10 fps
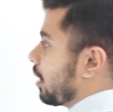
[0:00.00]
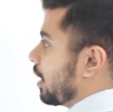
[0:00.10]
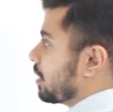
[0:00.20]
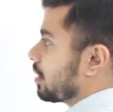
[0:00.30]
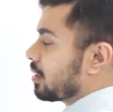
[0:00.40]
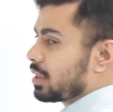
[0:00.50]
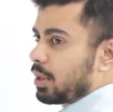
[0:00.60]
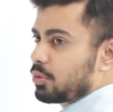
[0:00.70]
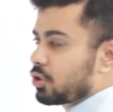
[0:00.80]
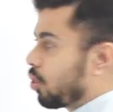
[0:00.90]
is in the
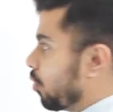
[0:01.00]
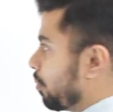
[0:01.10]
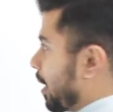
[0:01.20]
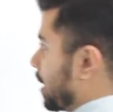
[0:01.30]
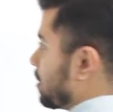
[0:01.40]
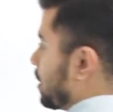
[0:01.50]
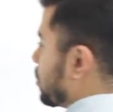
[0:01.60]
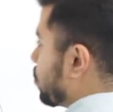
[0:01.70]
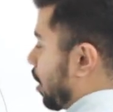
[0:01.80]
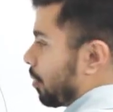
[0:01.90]
same scope as
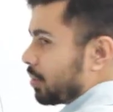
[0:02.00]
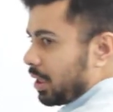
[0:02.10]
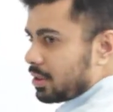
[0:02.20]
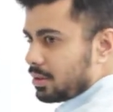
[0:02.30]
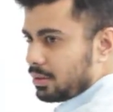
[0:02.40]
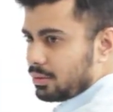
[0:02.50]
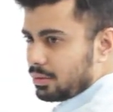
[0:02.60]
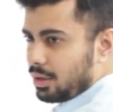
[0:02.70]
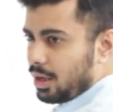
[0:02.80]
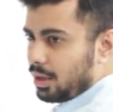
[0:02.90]
these two objects,
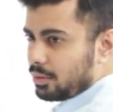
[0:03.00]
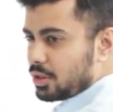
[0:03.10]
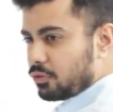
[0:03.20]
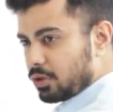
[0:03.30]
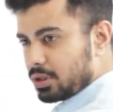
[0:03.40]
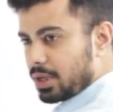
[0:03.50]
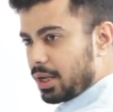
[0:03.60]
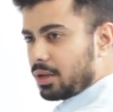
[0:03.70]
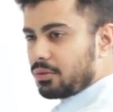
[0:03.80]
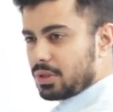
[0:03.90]
just for the
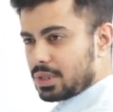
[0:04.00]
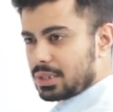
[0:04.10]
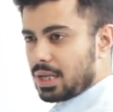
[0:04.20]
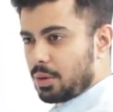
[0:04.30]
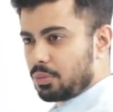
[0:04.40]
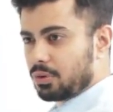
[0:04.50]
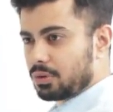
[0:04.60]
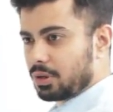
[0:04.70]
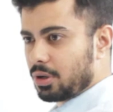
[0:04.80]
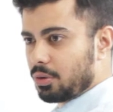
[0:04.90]
sake of this example,
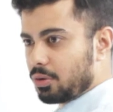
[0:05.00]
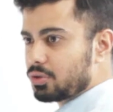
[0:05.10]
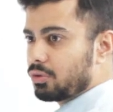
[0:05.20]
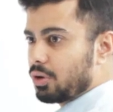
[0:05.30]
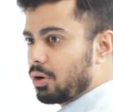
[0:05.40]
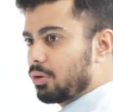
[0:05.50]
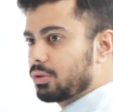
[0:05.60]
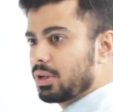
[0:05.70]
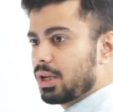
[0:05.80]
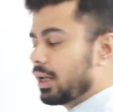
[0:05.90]
you know, or pseudocode.
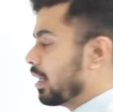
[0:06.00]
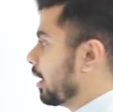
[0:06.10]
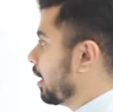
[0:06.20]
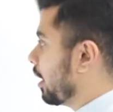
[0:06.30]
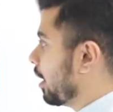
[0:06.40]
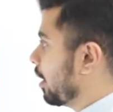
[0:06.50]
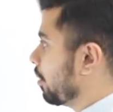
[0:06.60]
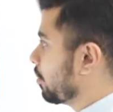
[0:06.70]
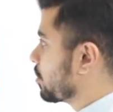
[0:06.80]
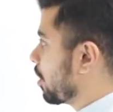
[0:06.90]

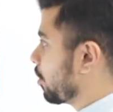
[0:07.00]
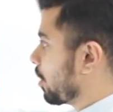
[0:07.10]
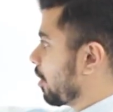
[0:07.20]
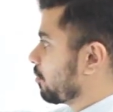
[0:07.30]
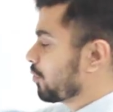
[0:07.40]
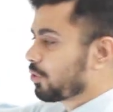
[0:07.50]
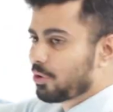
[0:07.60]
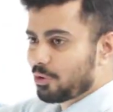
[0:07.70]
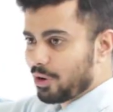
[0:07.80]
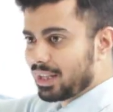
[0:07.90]
So I don't have to
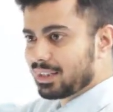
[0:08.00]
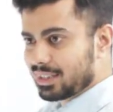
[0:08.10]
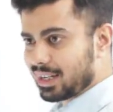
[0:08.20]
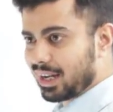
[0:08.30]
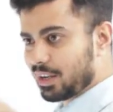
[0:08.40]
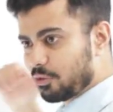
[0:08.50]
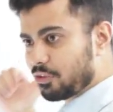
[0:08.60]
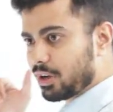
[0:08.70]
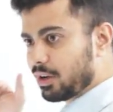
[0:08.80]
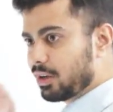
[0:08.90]
write these again
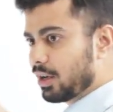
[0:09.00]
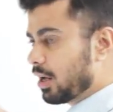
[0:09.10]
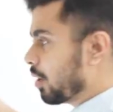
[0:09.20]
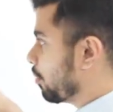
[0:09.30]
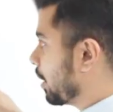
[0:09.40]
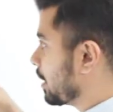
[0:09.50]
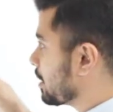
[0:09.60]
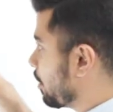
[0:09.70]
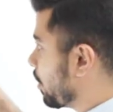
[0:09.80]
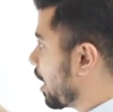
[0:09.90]
over here. Okay. But let's
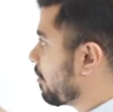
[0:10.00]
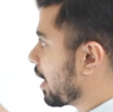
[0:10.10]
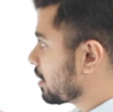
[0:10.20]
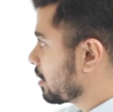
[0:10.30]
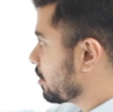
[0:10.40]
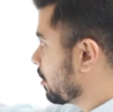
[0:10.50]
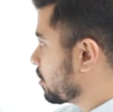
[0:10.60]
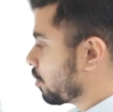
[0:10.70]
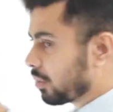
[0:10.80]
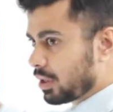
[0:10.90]
say we have access to
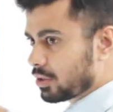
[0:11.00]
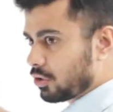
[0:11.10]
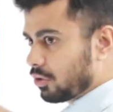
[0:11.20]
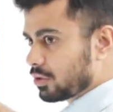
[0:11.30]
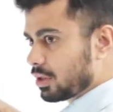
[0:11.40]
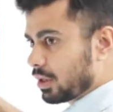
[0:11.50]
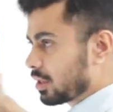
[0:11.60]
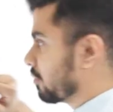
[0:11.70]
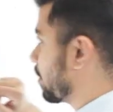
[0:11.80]
is open and is closed in this